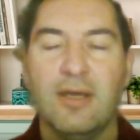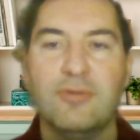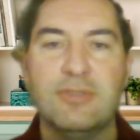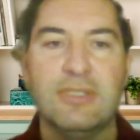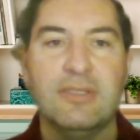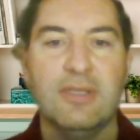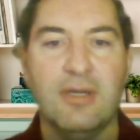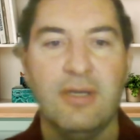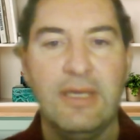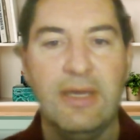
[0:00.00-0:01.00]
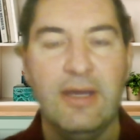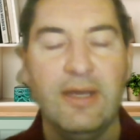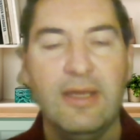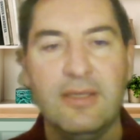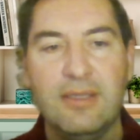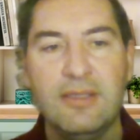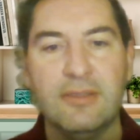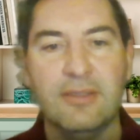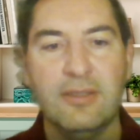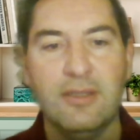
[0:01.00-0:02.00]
using AI in